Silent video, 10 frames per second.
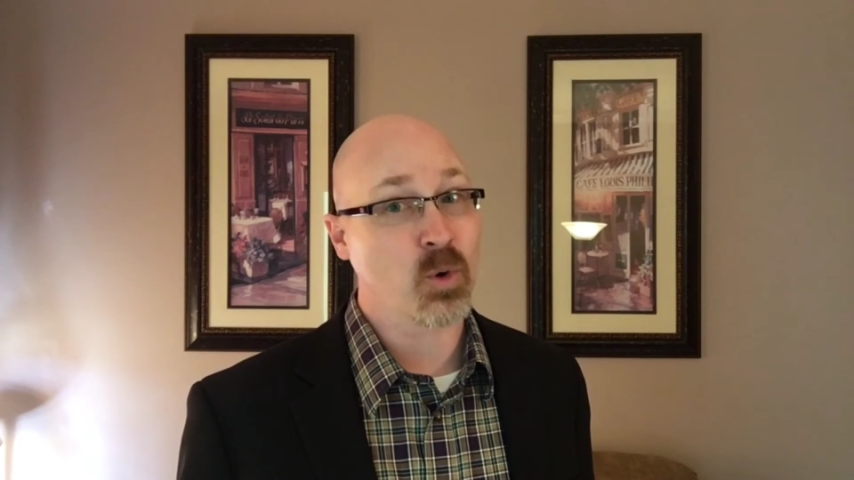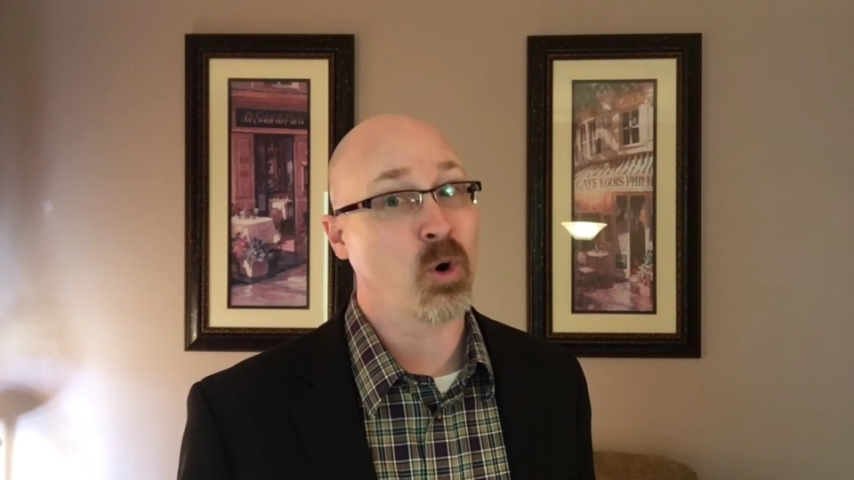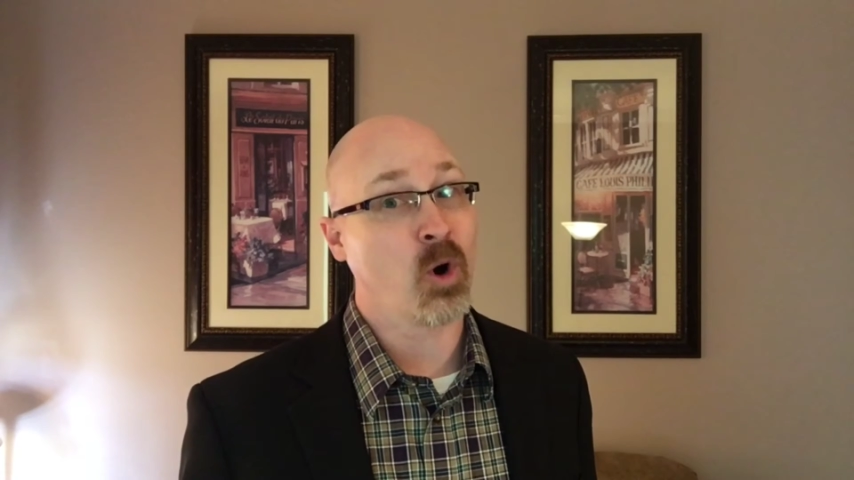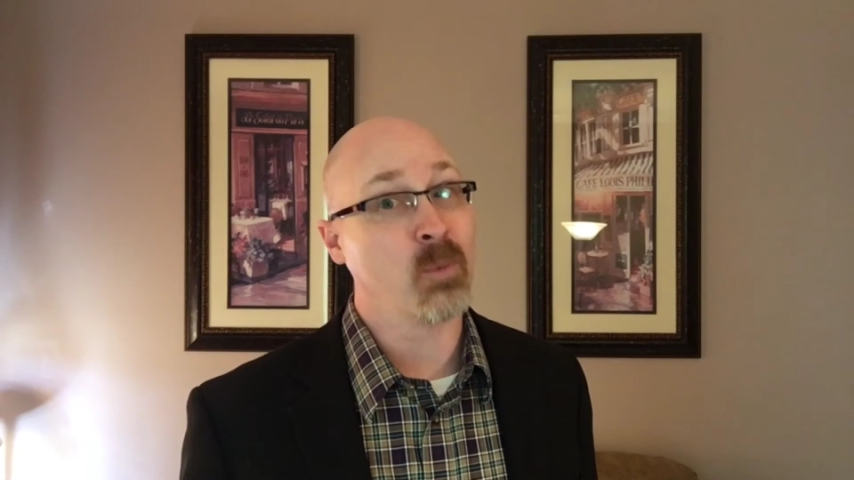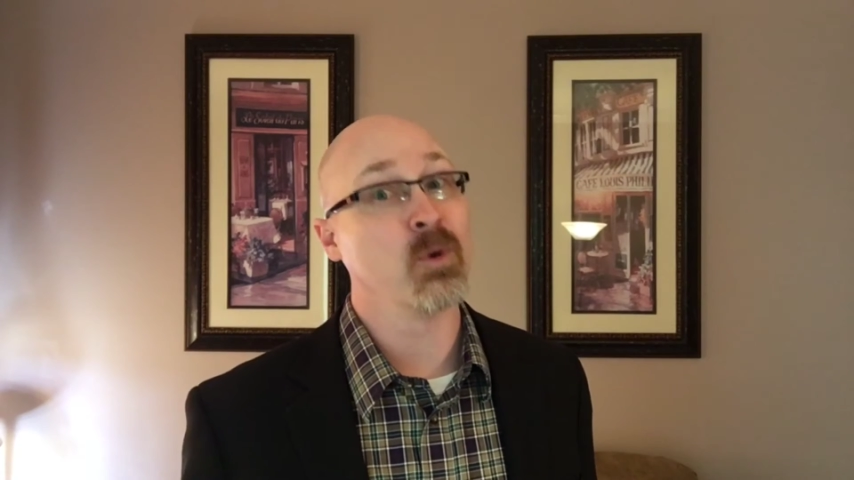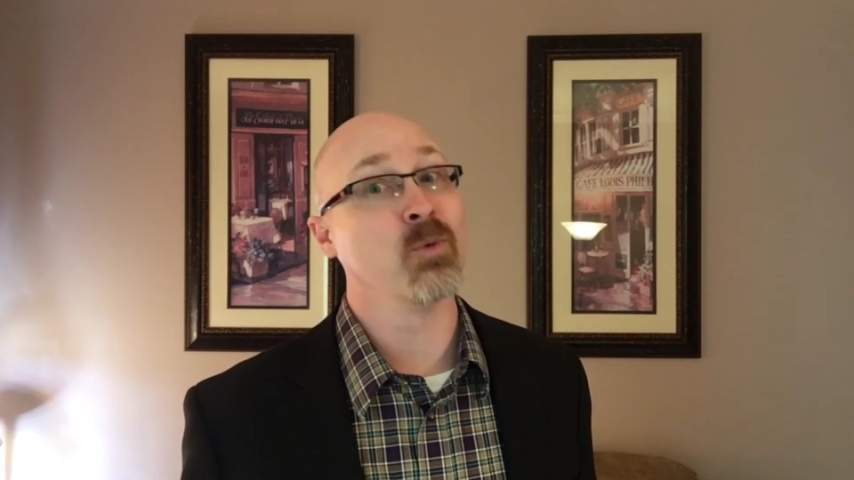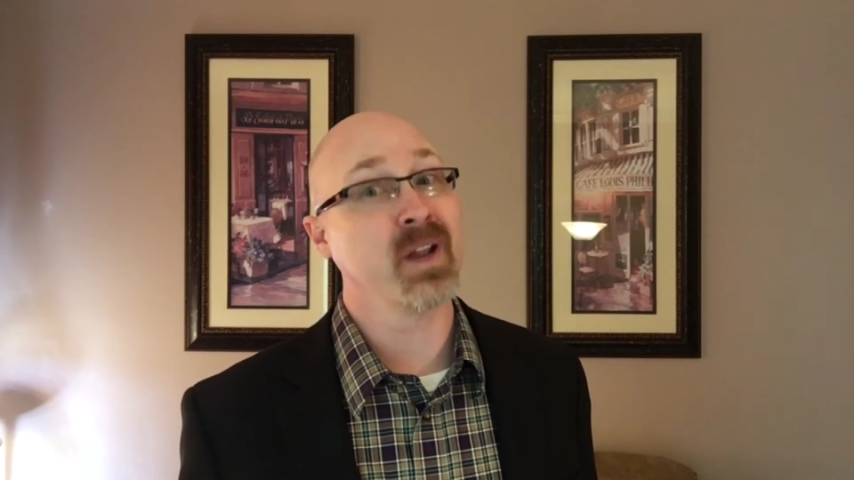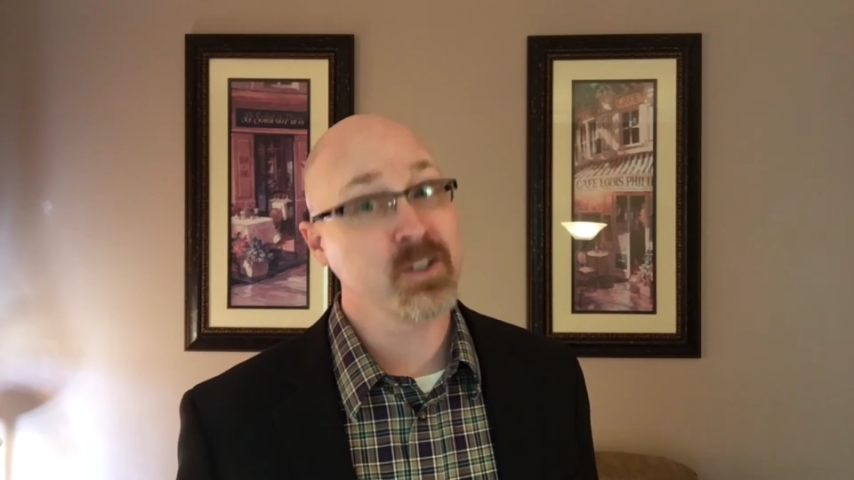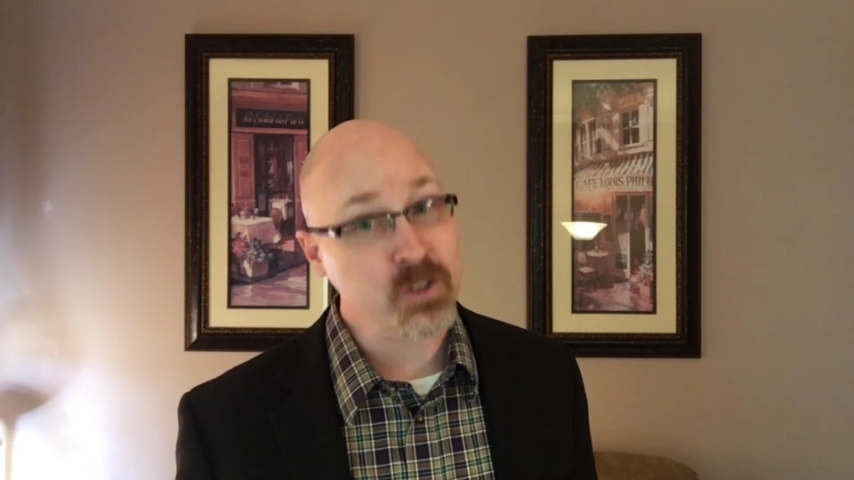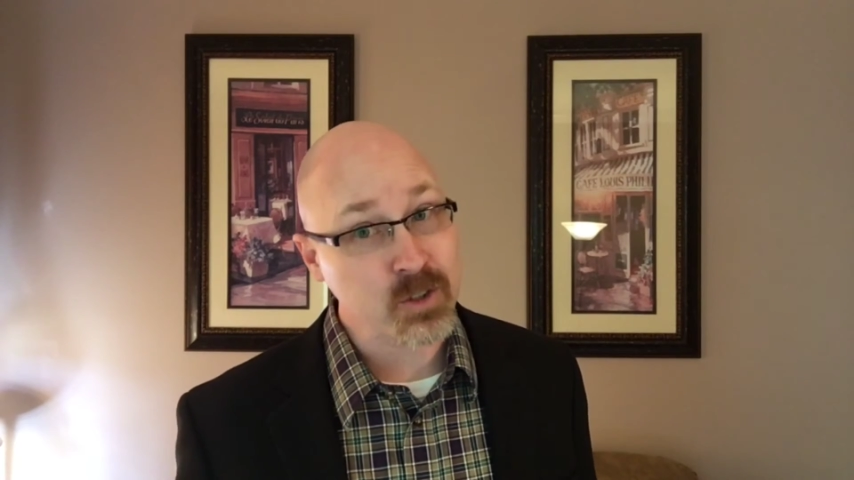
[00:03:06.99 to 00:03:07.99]
or home
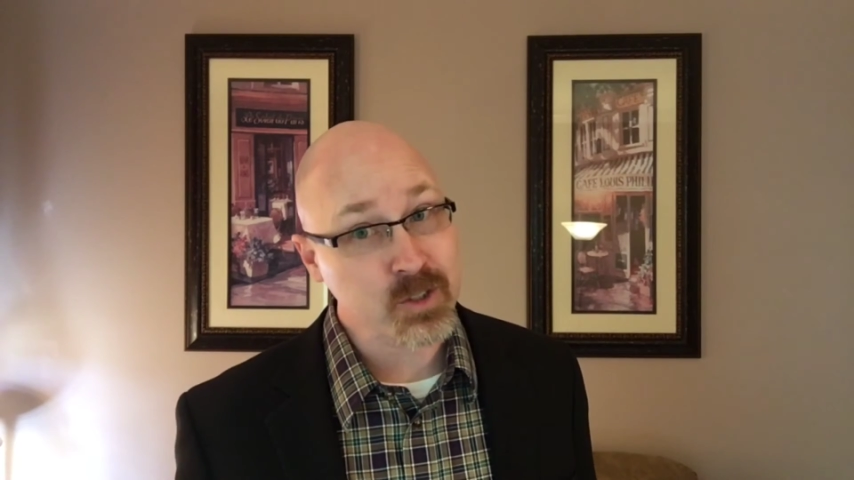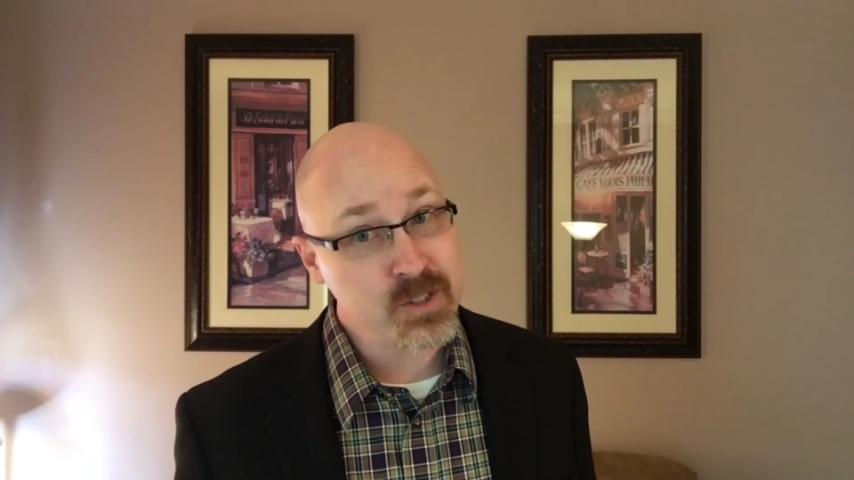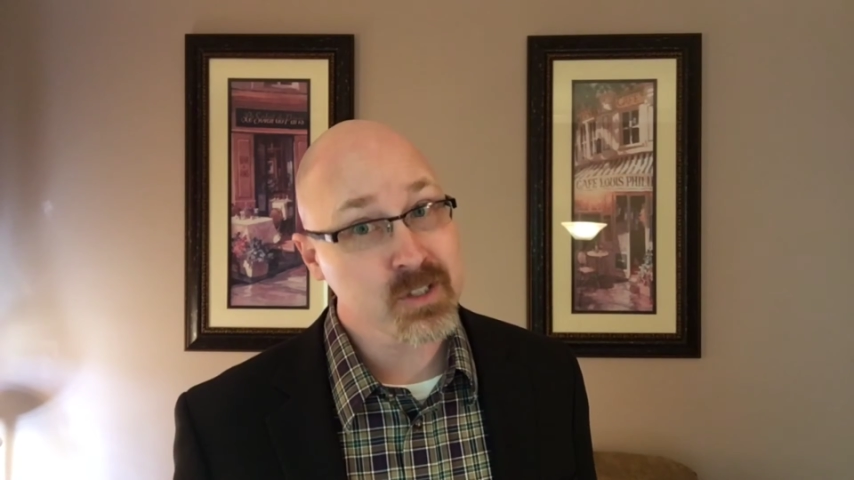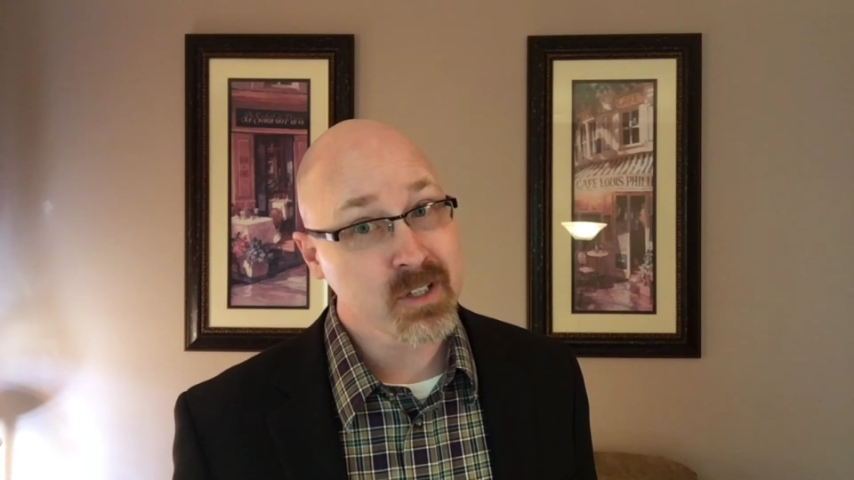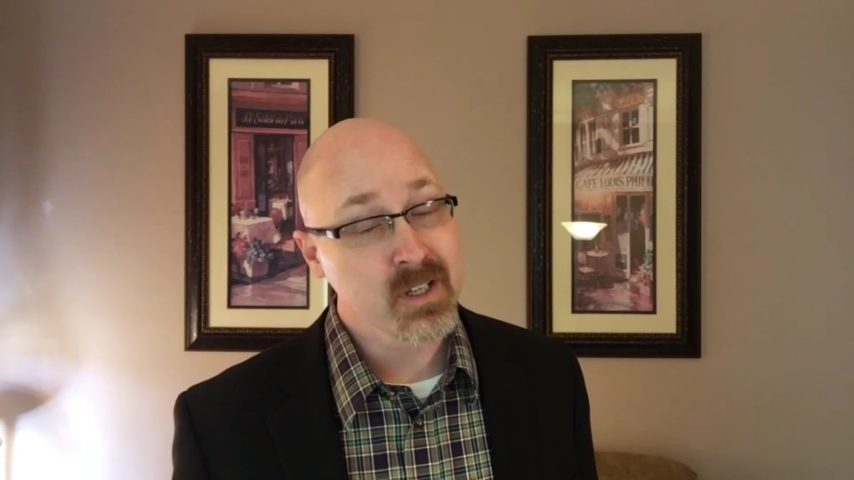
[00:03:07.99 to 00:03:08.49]
renters